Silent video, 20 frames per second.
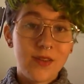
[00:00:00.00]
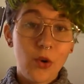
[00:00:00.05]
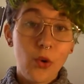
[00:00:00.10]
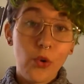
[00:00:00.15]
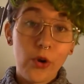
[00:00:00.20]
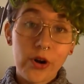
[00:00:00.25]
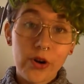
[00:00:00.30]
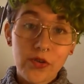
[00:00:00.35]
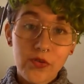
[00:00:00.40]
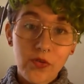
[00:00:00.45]

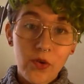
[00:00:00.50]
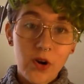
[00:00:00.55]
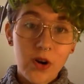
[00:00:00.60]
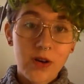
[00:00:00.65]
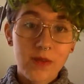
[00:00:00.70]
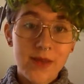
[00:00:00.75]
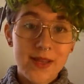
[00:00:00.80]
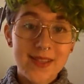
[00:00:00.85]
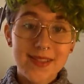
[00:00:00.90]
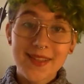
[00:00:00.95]
order
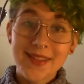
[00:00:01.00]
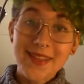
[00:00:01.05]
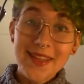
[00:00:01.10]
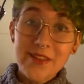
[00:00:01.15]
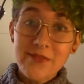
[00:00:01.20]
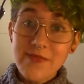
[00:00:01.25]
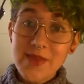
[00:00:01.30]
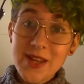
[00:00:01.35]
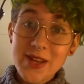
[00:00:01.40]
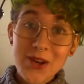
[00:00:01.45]
form, I said
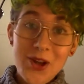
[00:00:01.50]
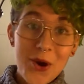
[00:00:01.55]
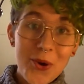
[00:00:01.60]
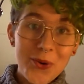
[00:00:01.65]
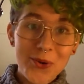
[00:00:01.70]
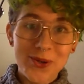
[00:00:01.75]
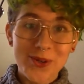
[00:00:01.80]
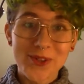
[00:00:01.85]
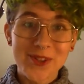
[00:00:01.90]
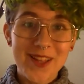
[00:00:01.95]
leave me a
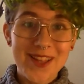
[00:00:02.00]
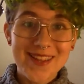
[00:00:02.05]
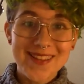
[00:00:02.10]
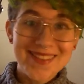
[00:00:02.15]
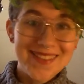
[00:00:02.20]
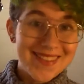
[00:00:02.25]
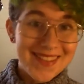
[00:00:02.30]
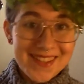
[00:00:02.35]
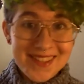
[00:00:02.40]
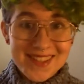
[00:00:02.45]
note or like
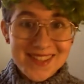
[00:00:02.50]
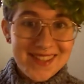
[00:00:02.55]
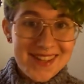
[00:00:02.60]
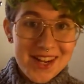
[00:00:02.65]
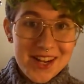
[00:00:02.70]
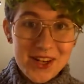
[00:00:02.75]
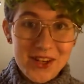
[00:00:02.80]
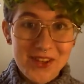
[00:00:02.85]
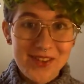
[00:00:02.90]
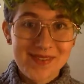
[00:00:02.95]
a
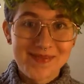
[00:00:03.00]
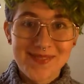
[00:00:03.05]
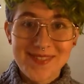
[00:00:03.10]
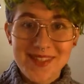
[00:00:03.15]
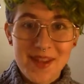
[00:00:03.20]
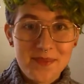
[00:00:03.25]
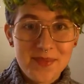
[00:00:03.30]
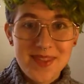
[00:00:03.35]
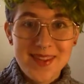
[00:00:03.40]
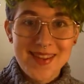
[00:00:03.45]
stick or
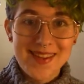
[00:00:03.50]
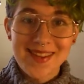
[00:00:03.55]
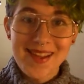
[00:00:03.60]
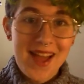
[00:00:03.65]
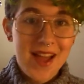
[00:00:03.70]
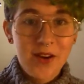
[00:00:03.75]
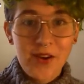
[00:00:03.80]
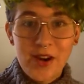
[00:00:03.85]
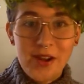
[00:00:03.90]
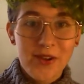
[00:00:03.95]
something.
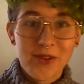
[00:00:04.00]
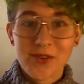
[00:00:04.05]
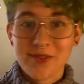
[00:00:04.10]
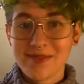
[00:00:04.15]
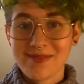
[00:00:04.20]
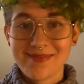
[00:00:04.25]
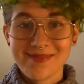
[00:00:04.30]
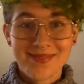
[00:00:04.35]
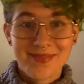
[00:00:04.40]
I don't know.